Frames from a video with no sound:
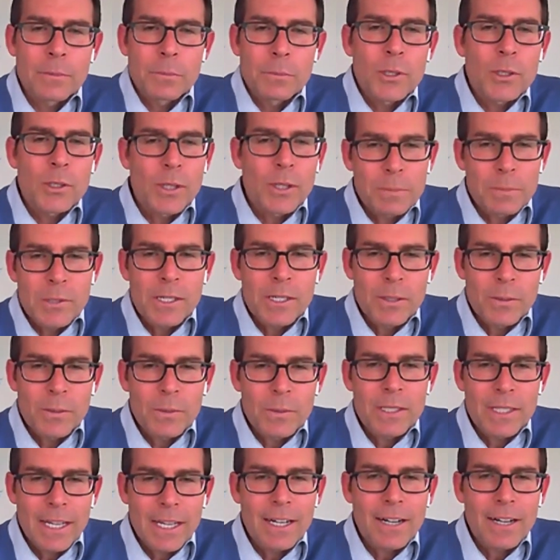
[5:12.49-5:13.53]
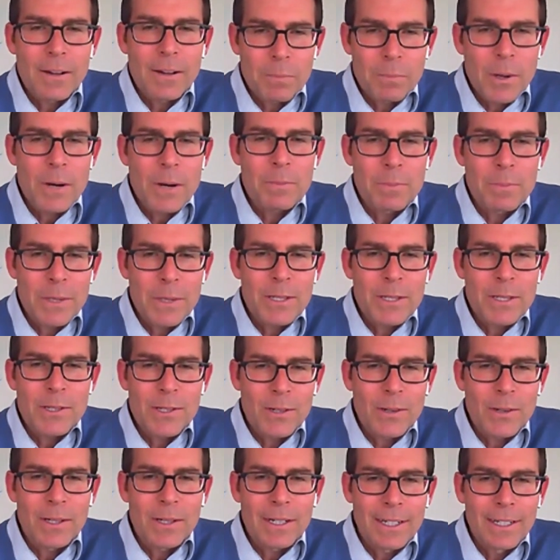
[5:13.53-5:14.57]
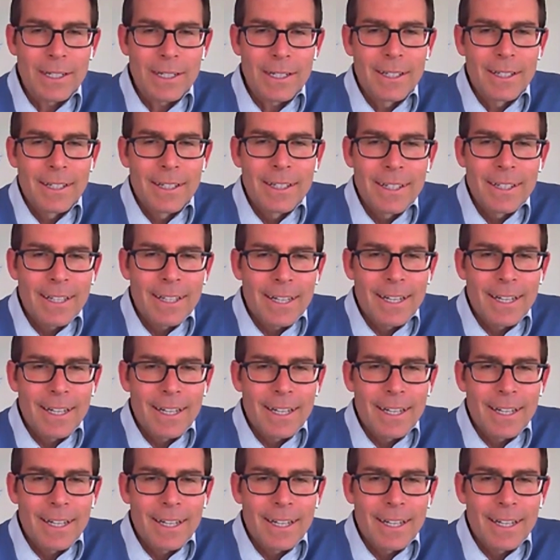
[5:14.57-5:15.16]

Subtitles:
subscription. Was that on purpose, or?